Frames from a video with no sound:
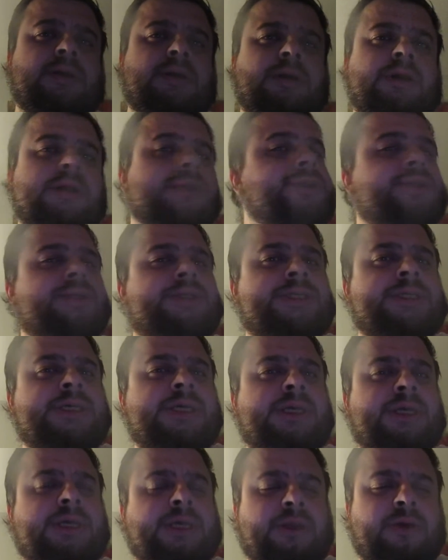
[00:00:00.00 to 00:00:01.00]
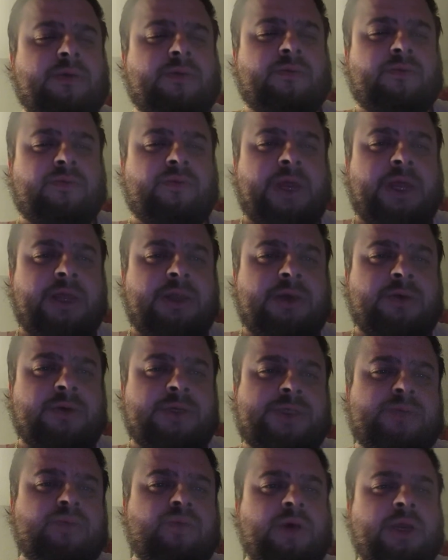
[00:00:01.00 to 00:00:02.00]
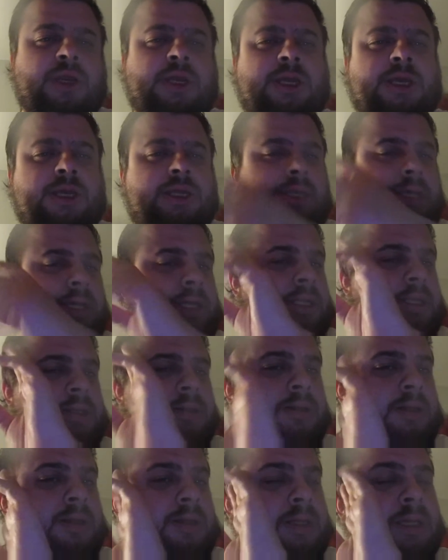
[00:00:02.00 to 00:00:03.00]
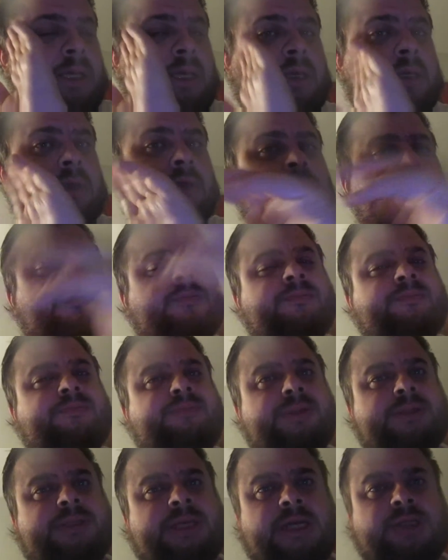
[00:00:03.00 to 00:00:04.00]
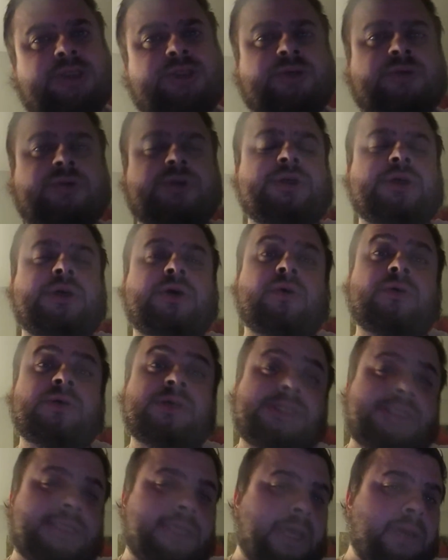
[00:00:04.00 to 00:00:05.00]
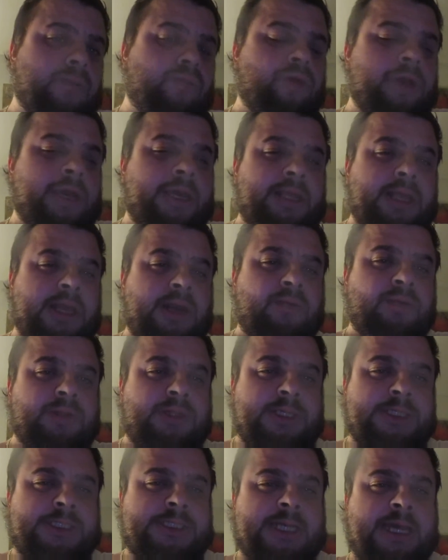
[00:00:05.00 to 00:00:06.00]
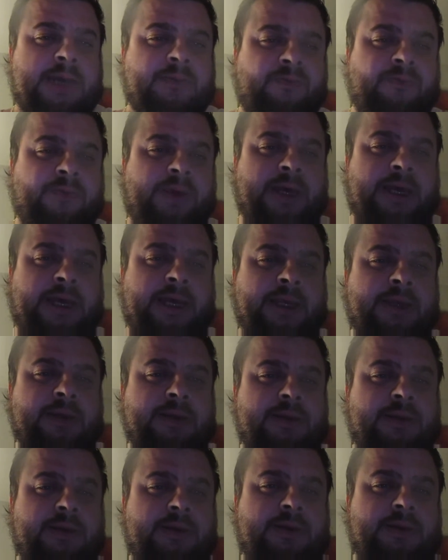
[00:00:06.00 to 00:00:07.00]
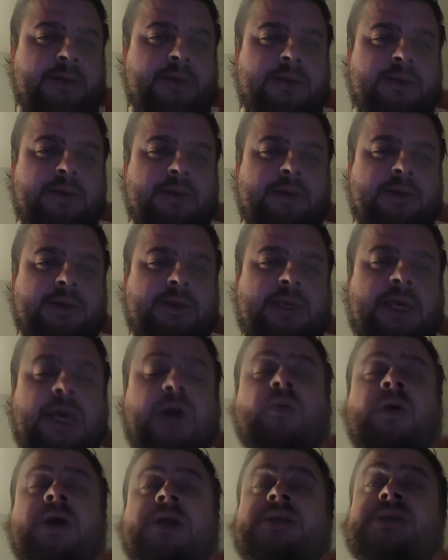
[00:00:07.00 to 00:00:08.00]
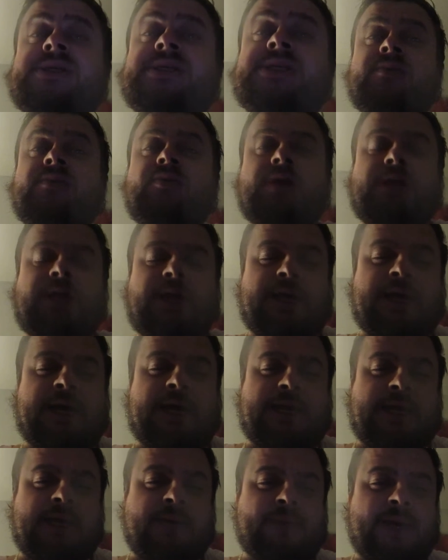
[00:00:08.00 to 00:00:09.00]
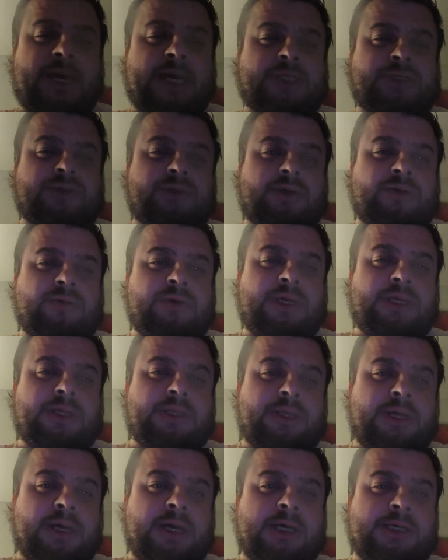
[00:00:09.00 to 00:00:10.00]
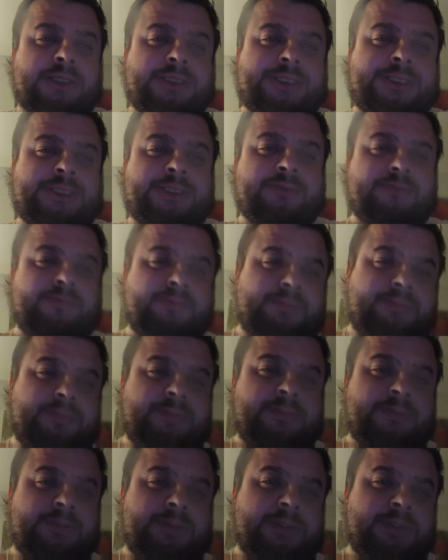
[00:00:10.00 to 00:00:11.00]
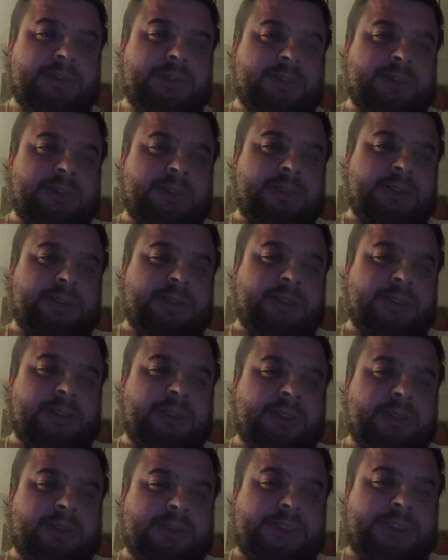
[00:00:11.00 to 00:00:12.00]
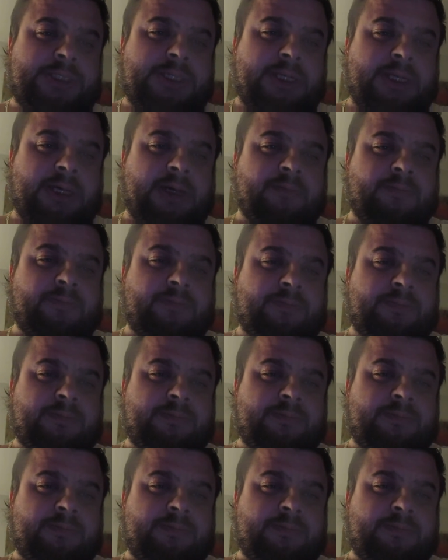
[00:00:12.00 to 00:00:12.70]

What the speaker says: Because you see, you know, Ray Lewis, what he did, potential to go the same way there with this type of guy. Can't wait to what a guy like Patrick Queen does in the years to come.